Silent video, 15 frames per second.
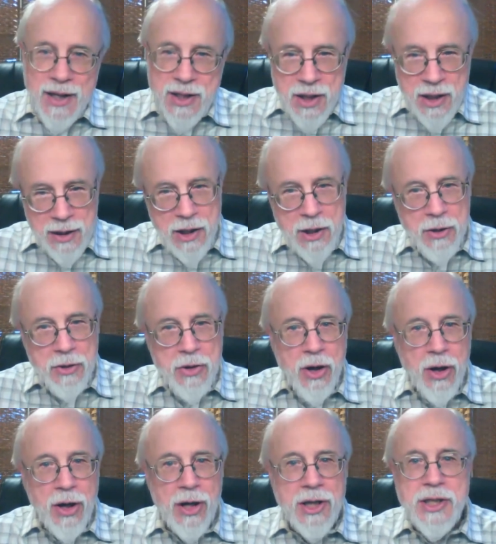little
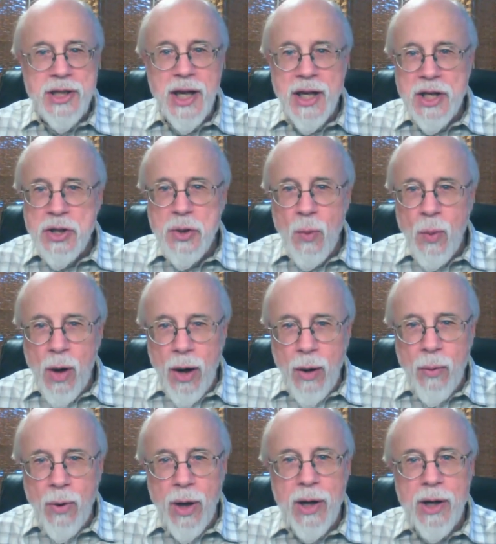dogs like
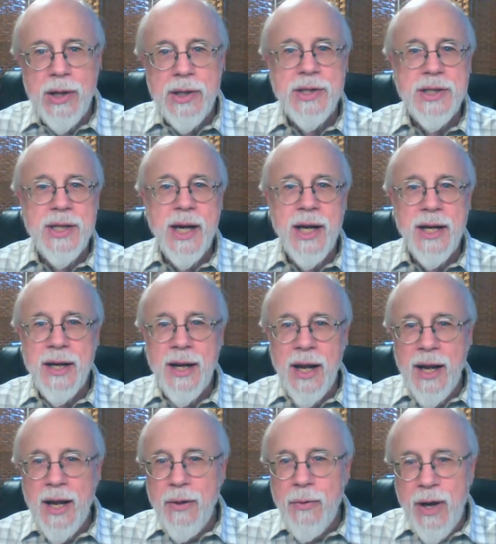Chihuahuas, and
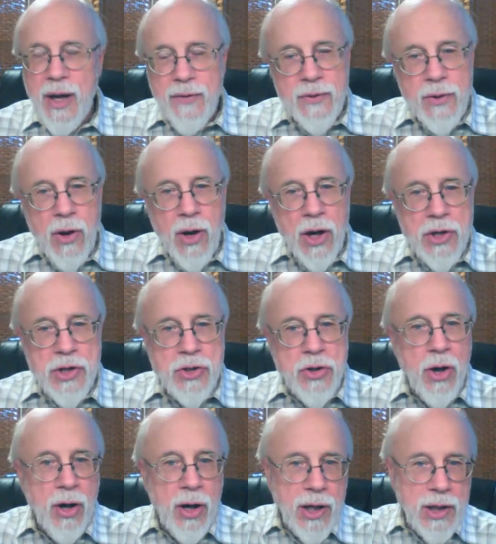we have large
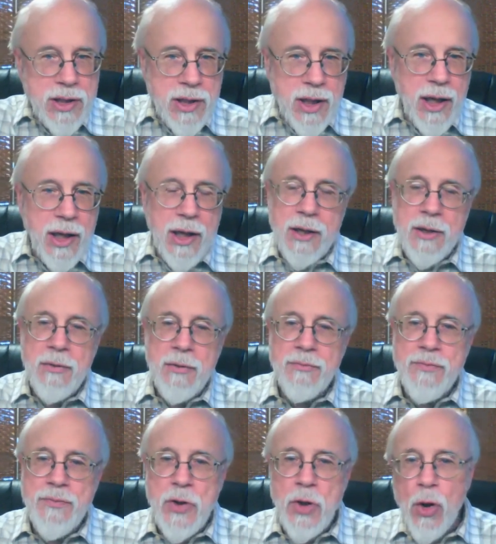dogs like
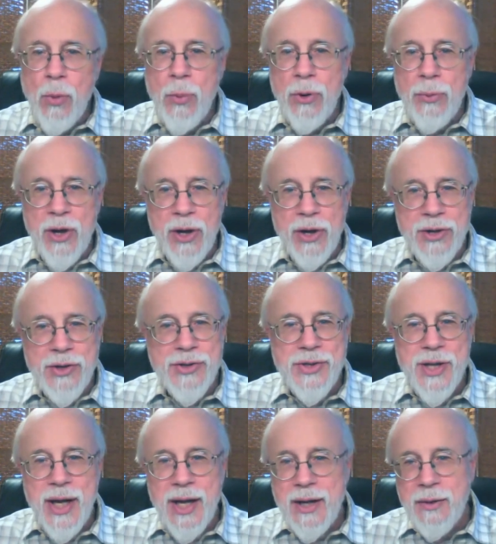Dobermans,
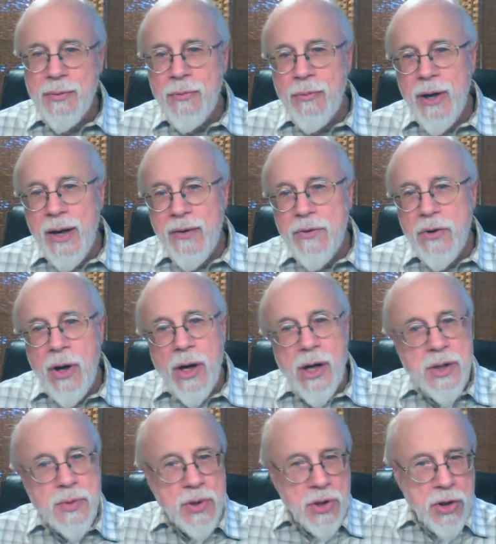and we have
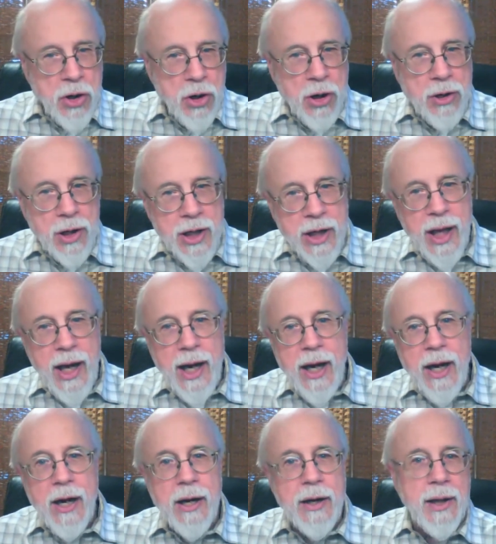dogs with curly
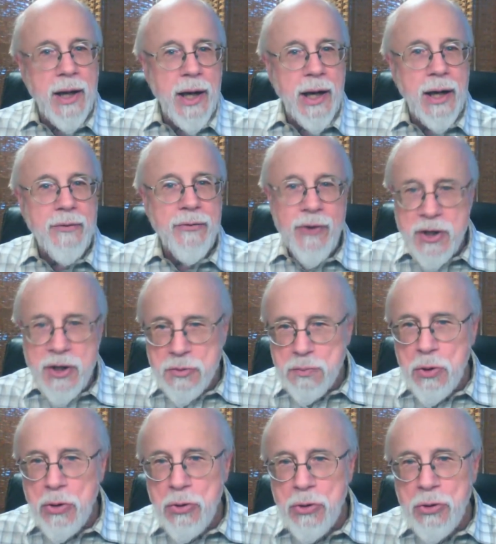hair like French
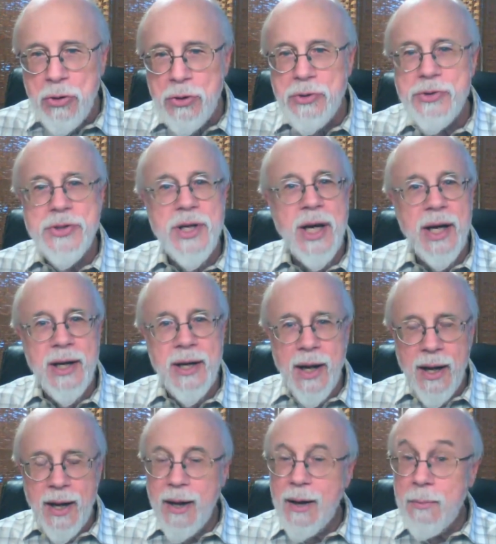poodles, and
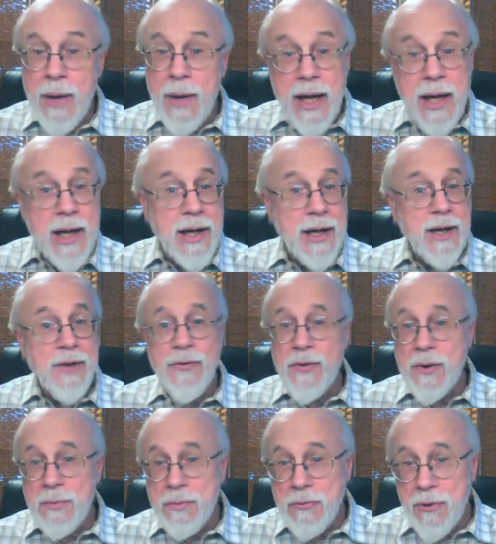many
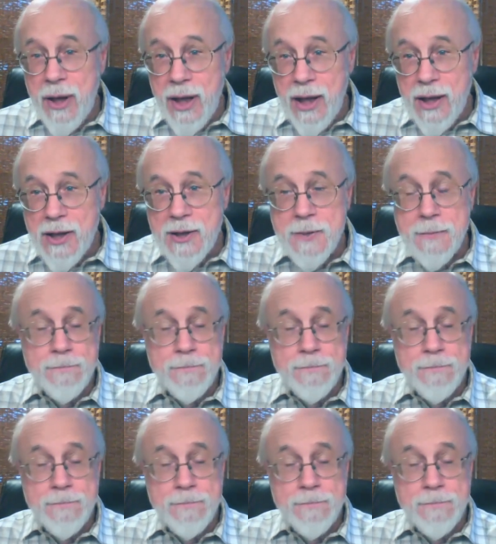different breeds.